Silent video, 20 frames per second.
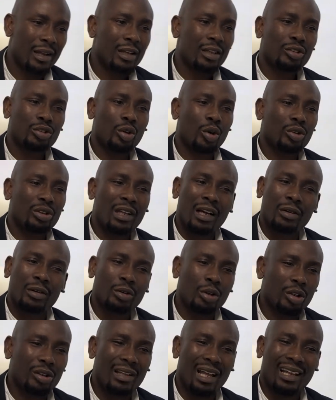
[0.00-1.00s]
So take
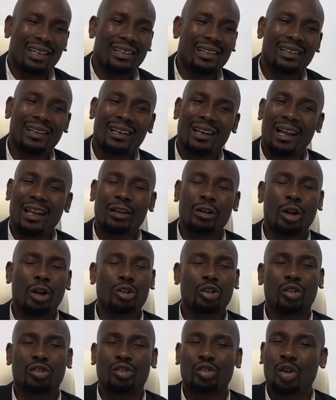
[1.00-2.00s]
note that the landlord
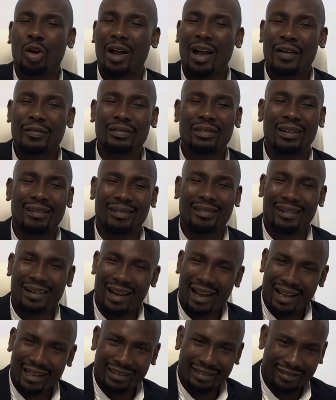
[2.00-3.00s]
does not have the
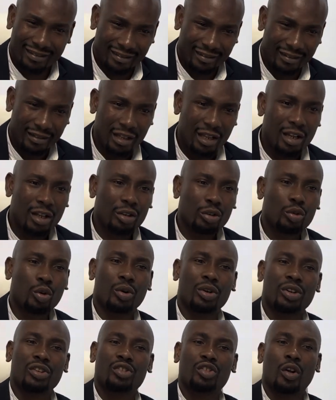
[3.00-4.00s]
rights to
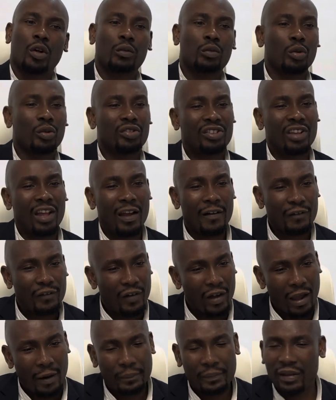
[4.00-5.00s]
resort to
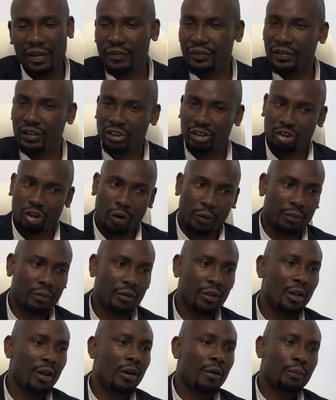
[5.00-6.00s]
self-help eviction
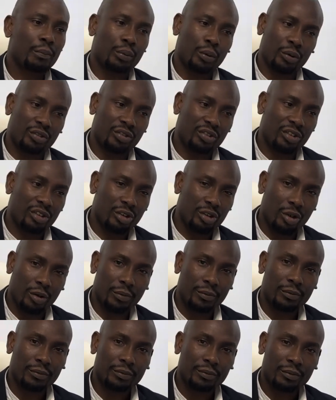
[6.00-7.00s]
procedure.
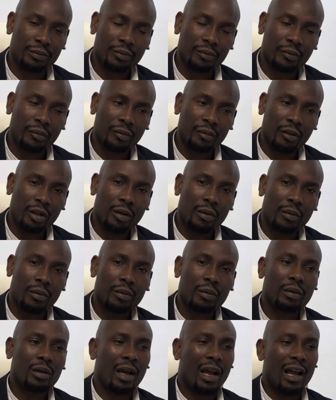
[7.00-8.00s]

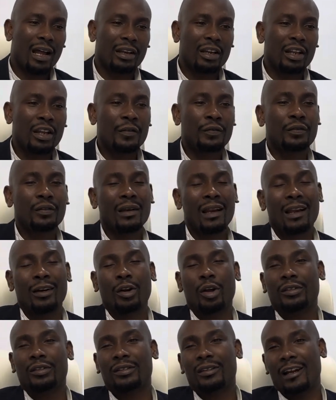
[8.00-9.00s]
And if
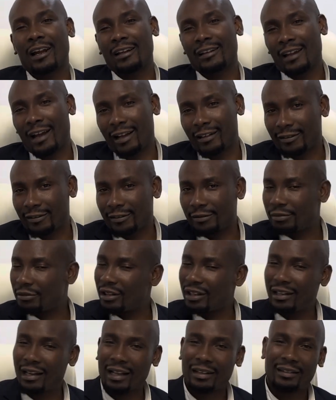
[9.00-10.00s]
landlord try that, he
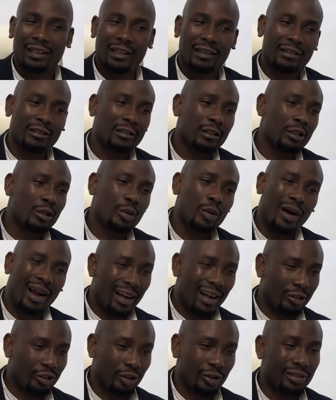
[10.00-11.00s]
can take legal
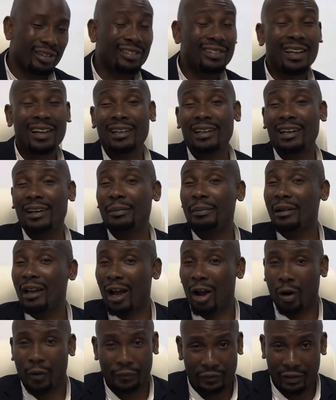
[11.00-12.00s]
action. It's a
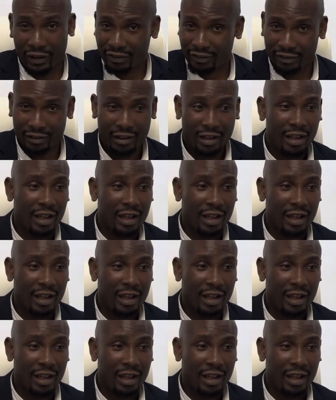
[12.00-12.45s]
criminal offense.